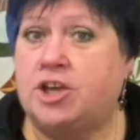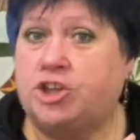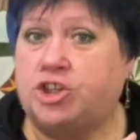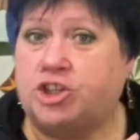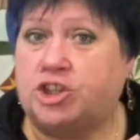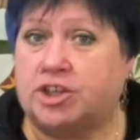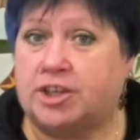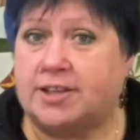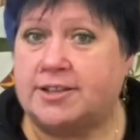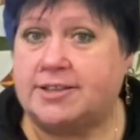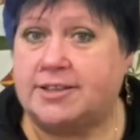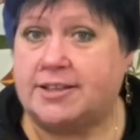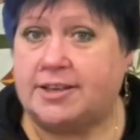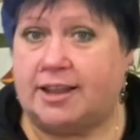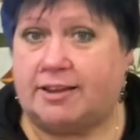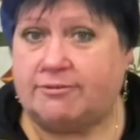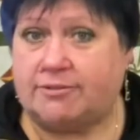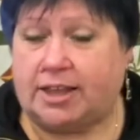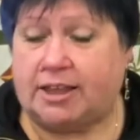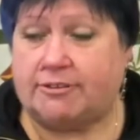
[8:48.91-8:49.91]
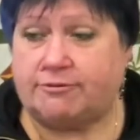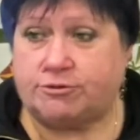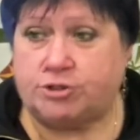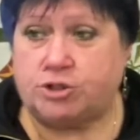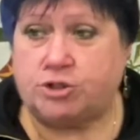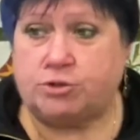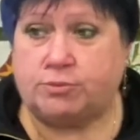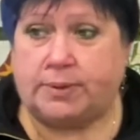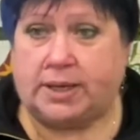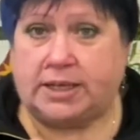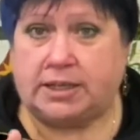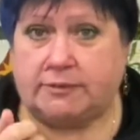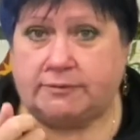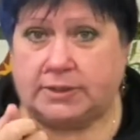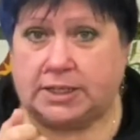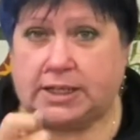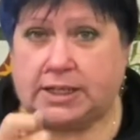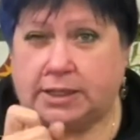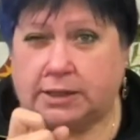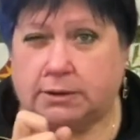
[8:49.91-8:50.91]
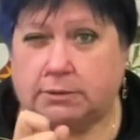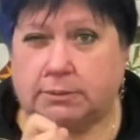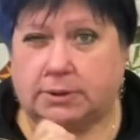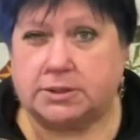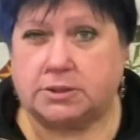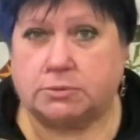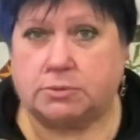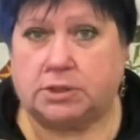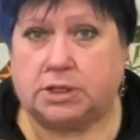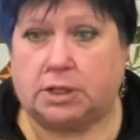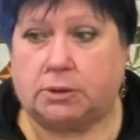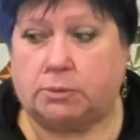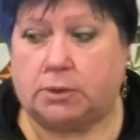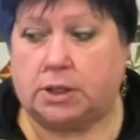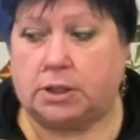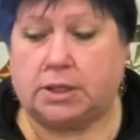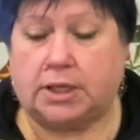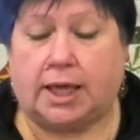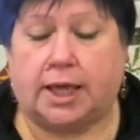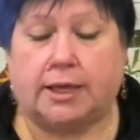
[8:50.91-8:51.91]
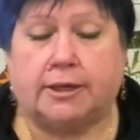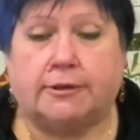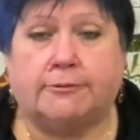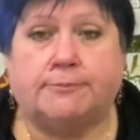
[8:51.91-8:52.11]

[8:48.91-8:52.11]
You can never have too many of the little ones when you're working.